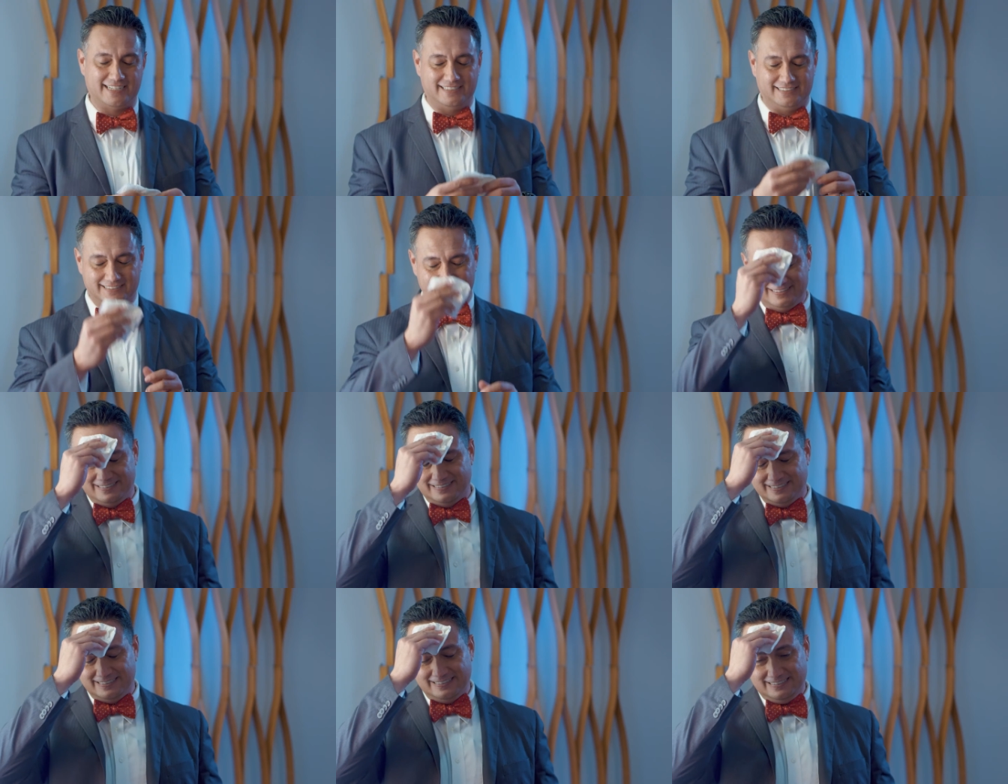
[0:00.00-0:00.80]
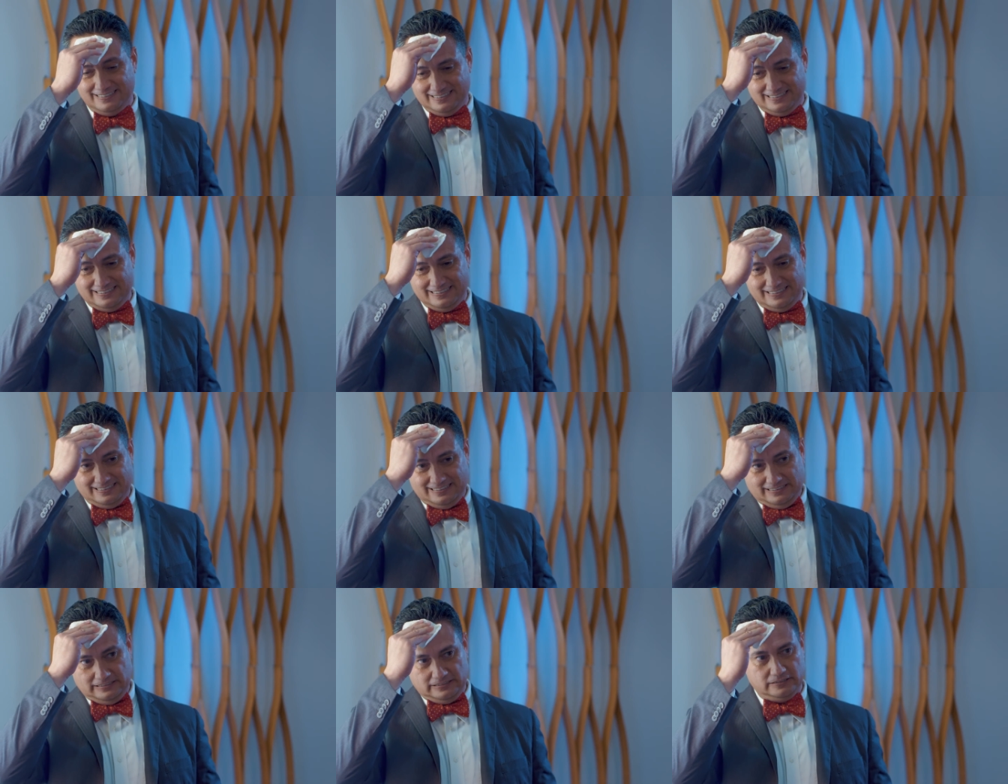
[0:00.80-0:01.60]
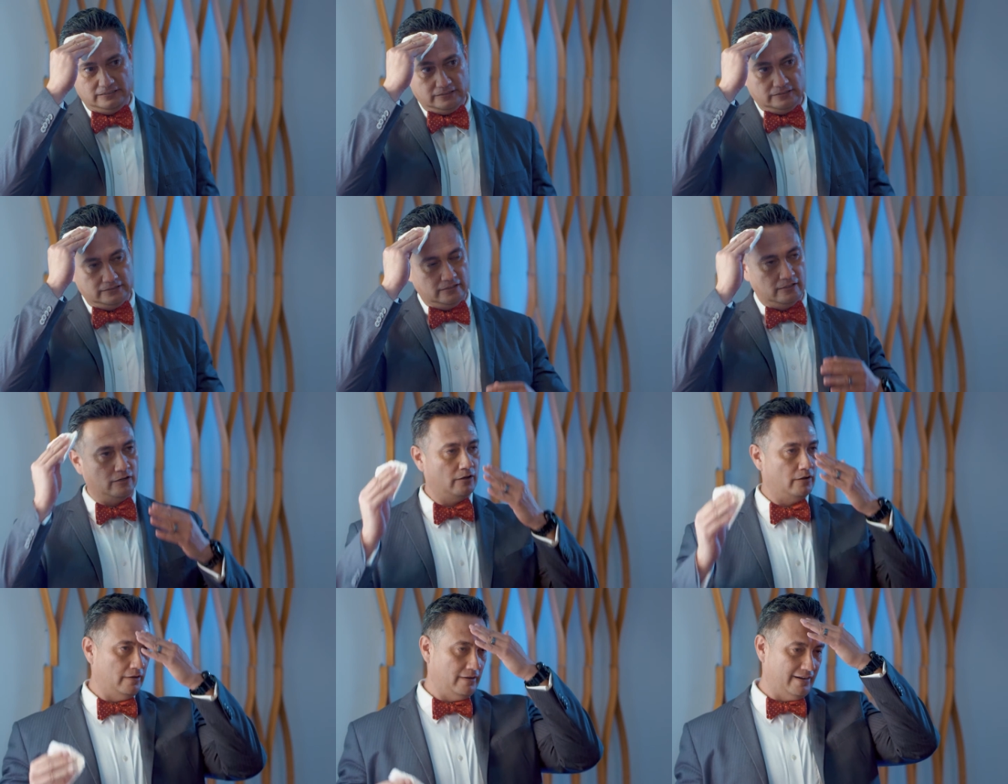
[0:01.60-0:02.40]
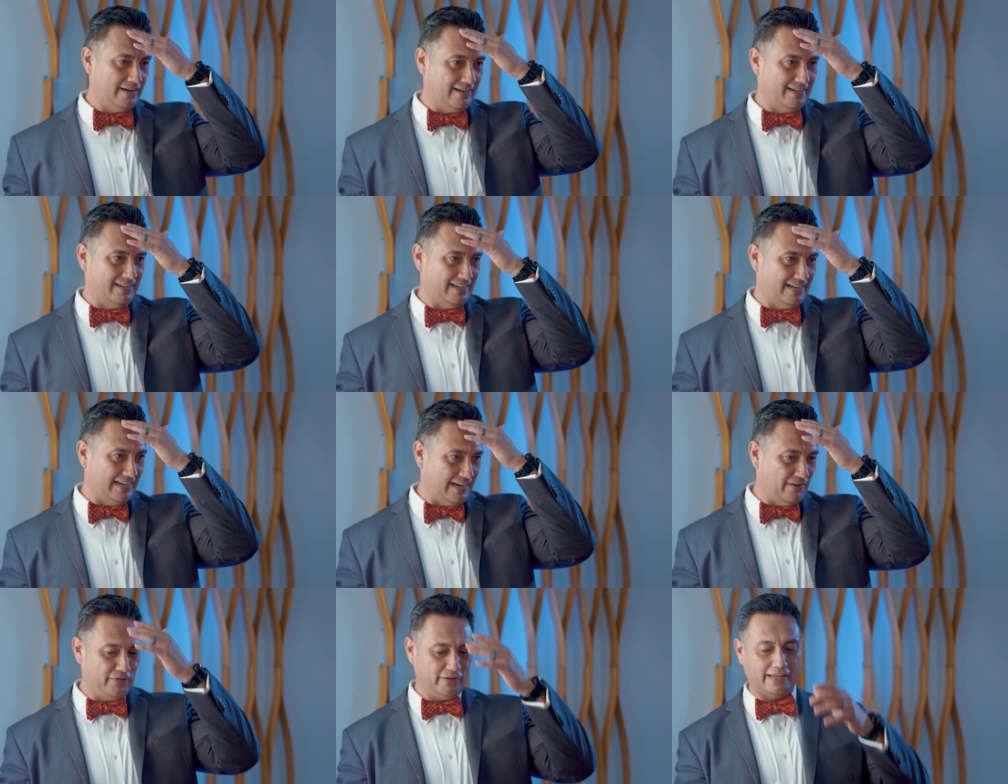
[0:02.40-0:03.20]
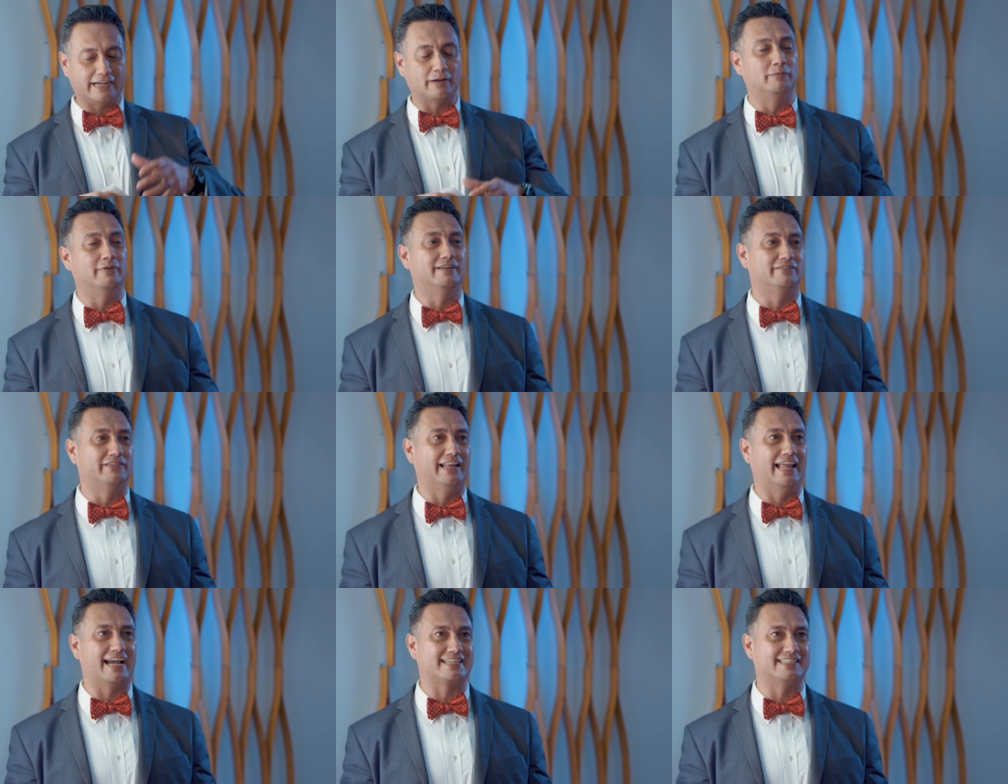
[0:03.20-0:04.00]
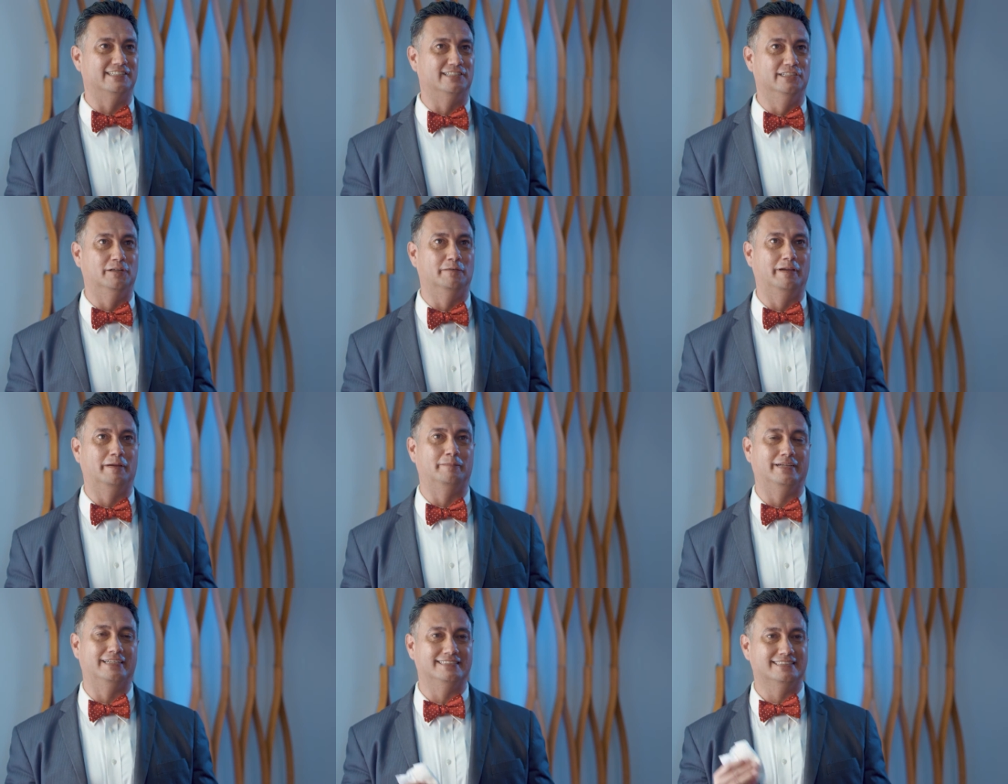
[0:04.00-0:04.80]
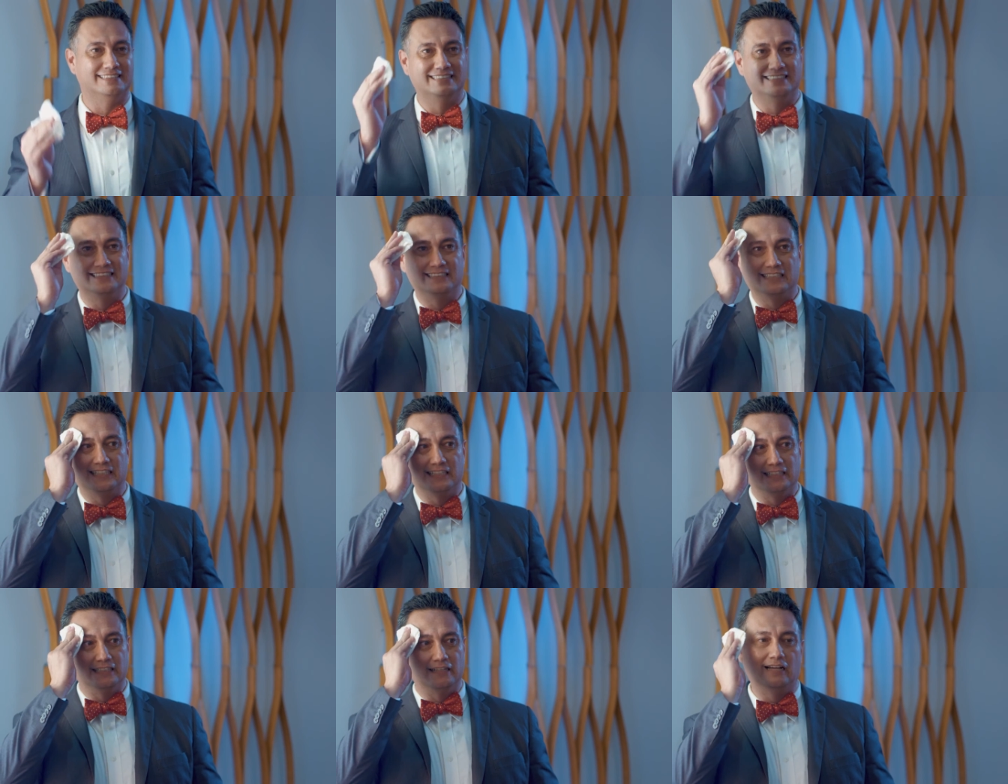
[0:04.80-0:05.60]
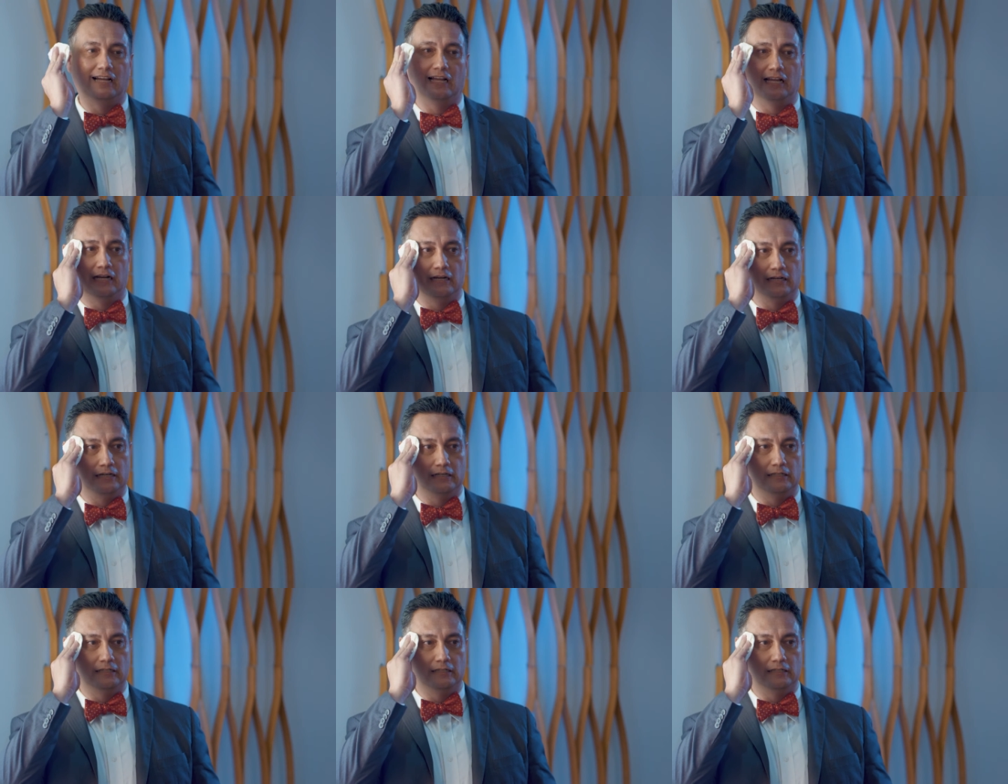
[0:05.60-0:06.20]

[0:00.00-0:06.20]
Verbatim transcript: Yeah. Like I feel like I'm re relaxing a little bit, but a little hot.